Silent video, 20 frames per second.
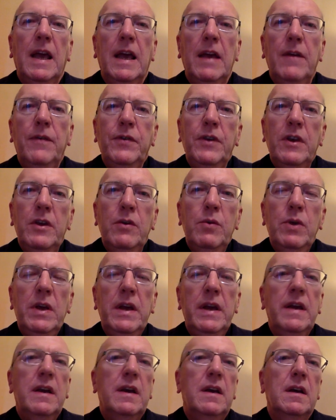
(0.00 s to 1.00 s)
If you
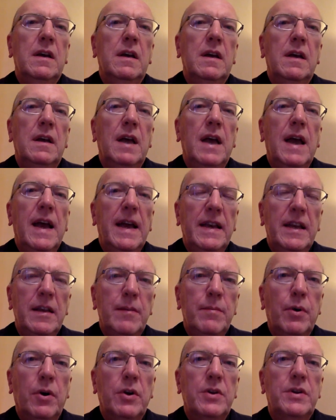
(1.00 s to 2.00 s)
hear
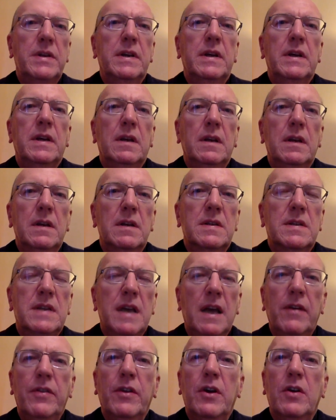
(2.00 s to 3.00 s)
anybody
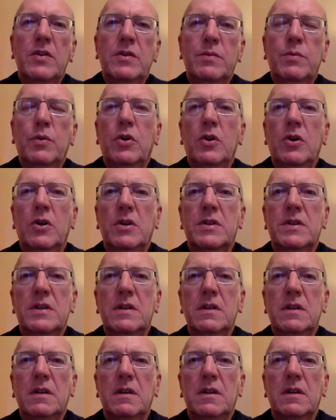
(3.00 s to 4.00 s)
say those
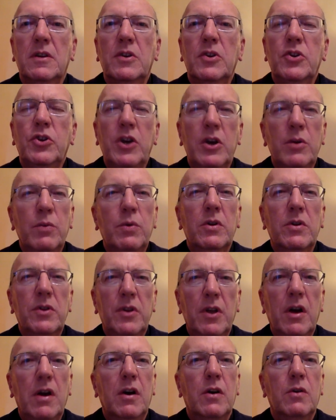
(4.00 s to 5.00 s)
words, you will
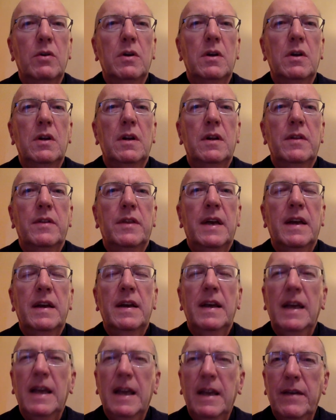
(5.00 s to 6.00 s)
know
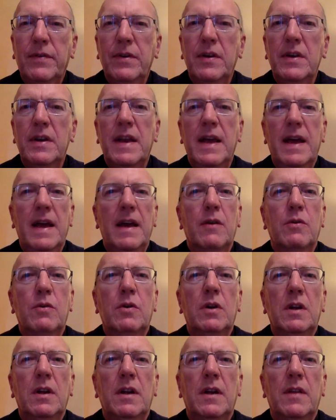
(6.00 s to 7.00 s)
that even now
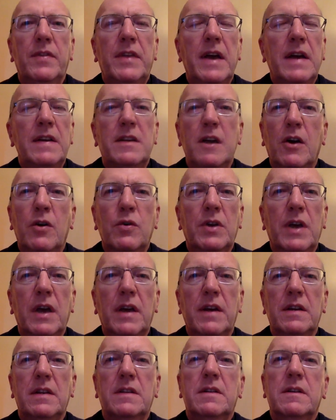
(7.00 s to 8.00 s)
they don't
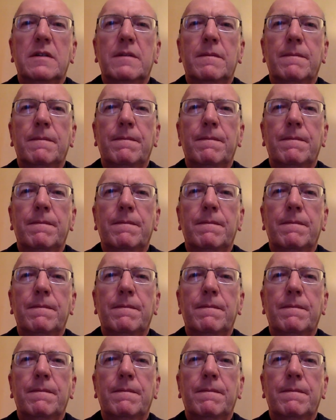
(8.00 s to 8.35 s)
get it.